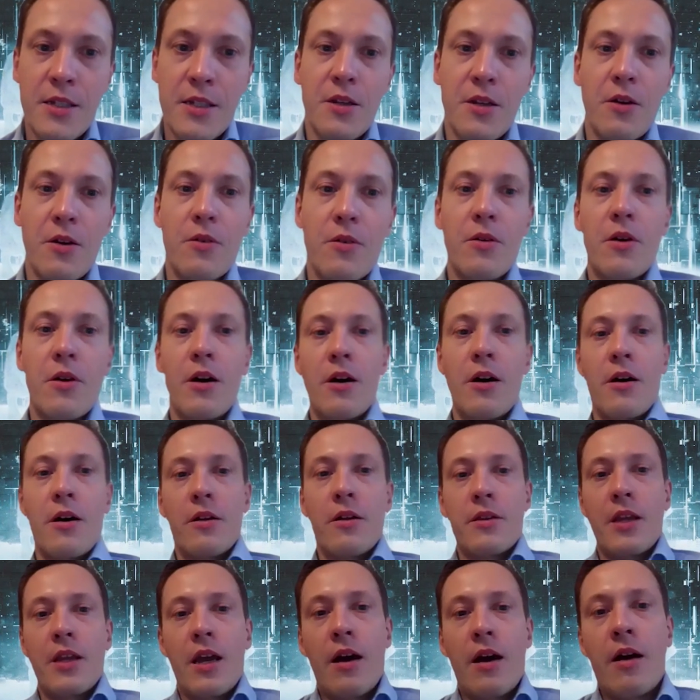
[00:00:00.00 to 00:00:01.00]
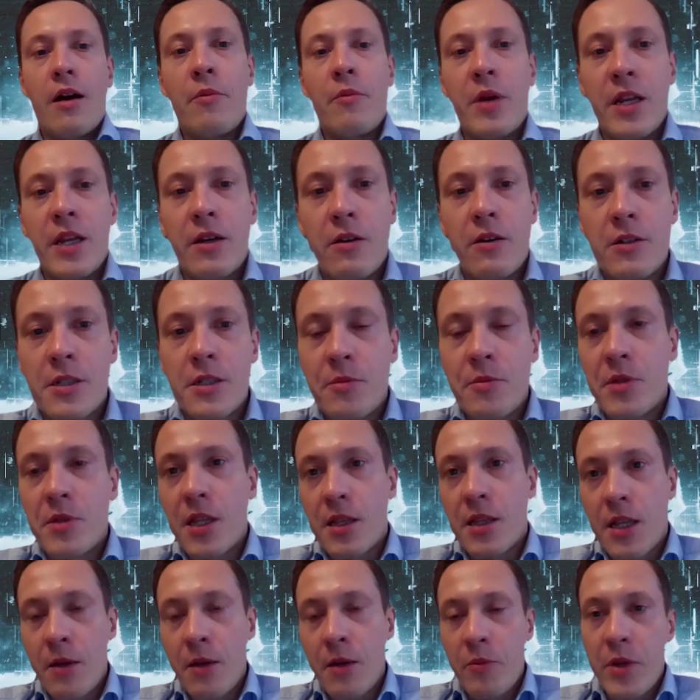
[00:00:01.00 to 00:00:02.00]
So there are many concepts
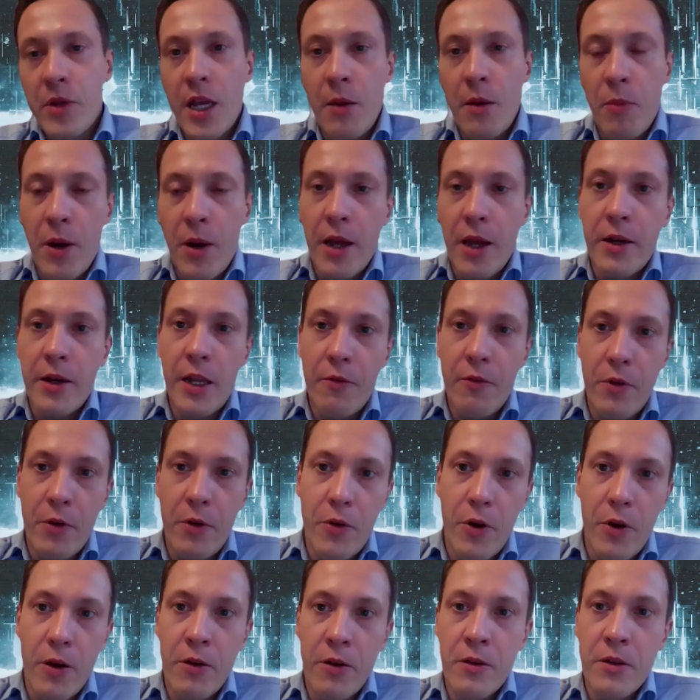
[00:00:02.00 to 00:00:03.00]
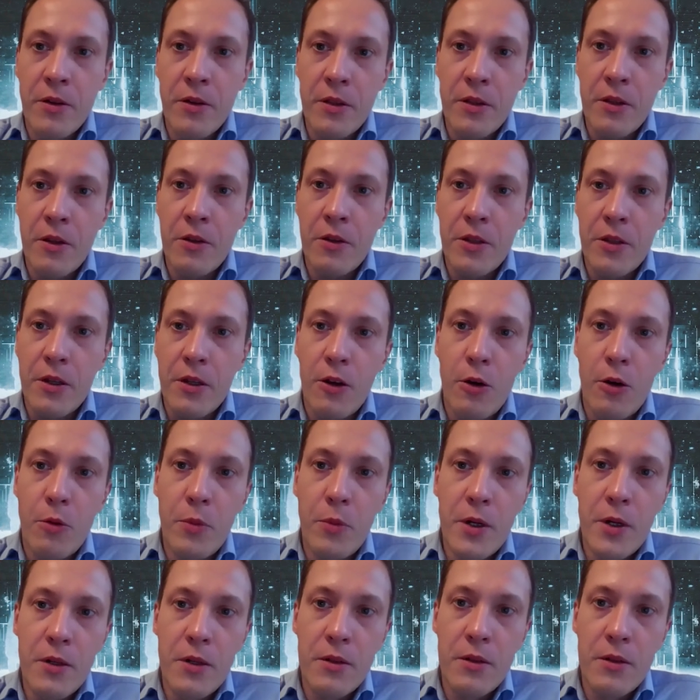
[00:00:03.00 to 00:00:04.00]
that can be applied everywhere on the globe.